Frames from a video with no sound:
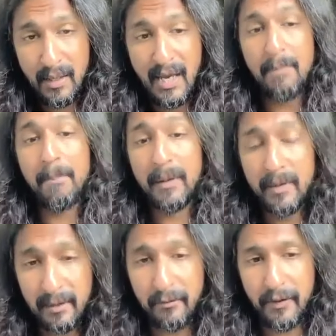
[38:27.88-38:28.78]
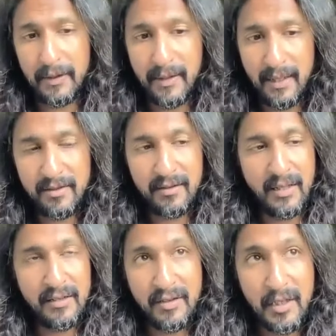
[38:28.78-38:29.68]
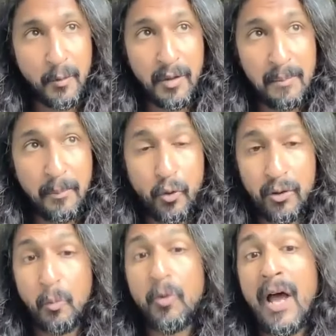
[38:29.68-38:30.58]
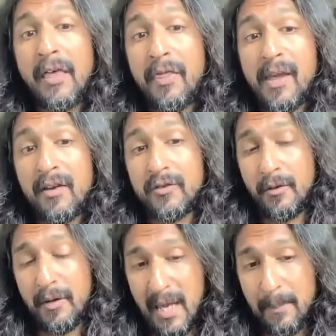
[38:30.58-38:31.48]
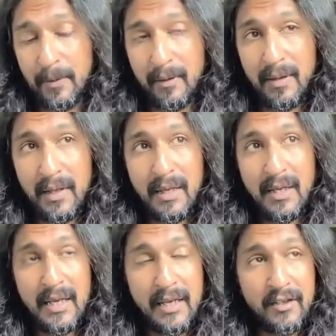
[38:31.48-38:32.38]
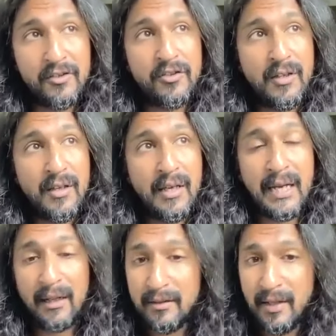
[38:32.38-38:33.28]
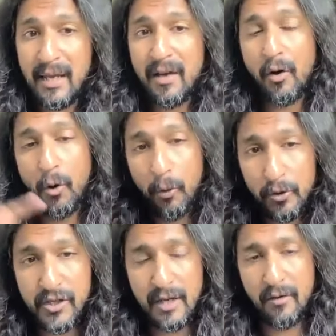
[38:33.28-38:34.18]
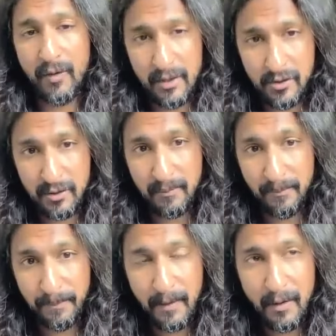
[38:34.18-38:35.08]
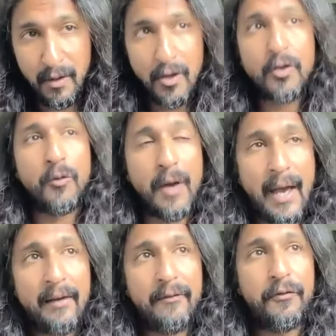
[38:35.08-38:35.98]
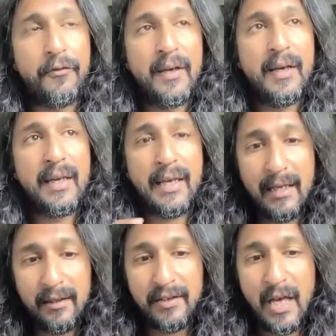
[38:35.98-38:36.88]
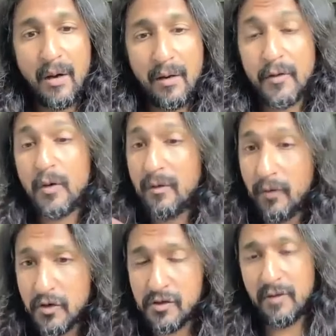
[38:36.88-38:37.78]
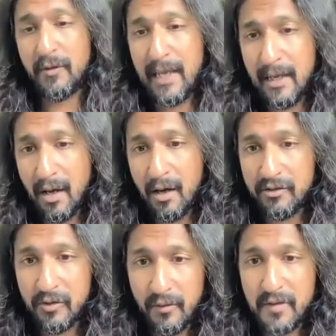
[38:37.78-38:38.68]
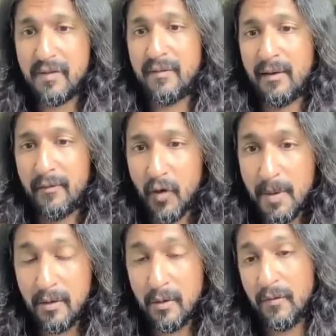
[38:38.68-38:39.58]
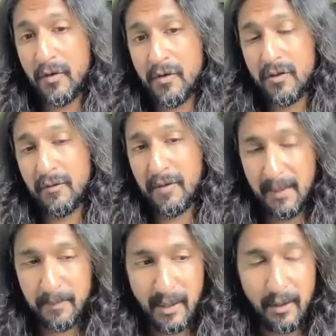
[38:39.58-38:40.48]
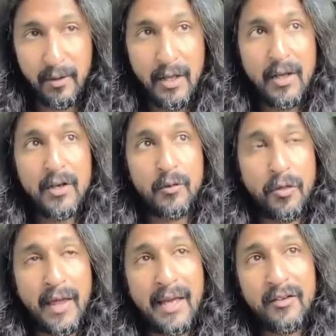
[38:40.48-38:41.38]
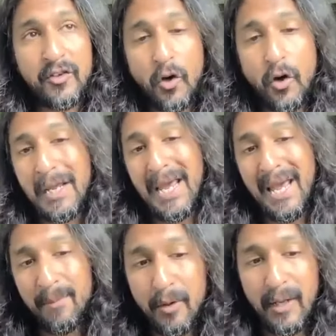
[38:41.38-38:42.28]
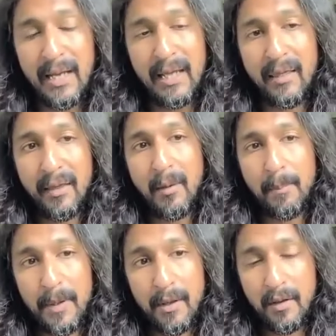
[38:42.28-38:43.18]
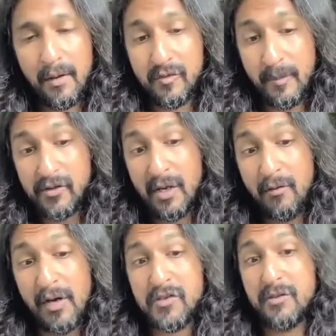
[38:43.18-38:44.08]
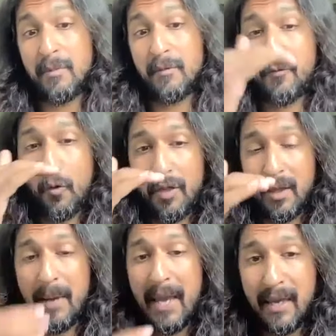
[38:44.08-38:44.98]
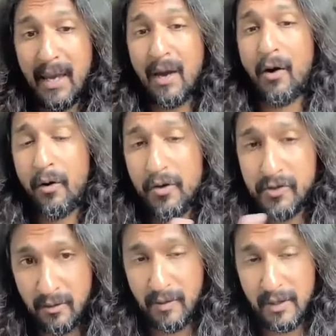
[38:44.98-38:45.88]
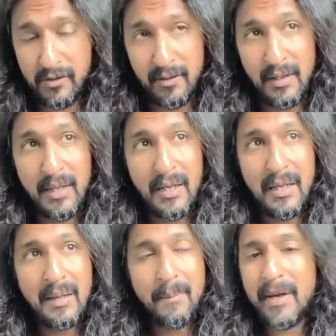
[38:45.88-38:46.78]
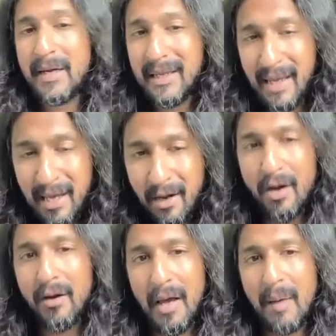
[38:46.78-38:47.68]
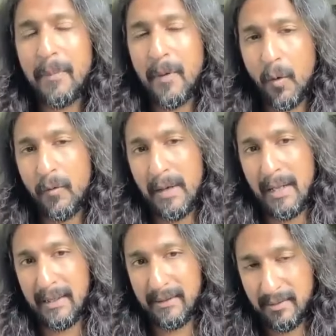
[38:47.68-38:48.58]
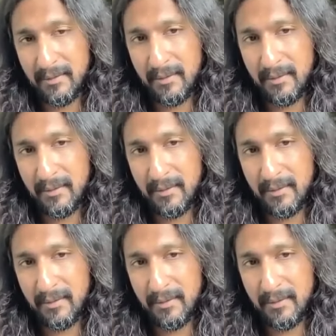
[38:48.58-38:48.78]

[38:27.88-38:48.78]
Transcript: and building fintechs is equally important. What I think is going to happen is it'll take a whole generation to have kids out of the University of Lagos, University of Nairobi, the University of Cape Town, to then start emulating their peers from a generation before them, aka our generation. But it cannot happen overnight.